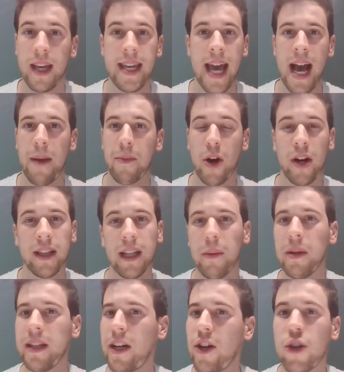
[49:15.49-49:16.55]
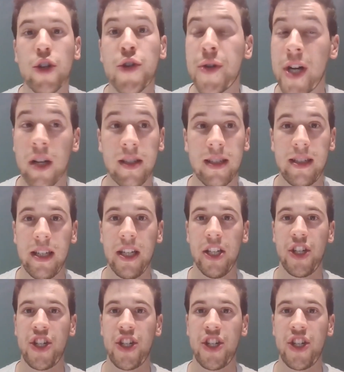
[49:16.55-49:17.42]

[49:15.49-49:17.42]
Yeah, I'm gonna double down on curiosity.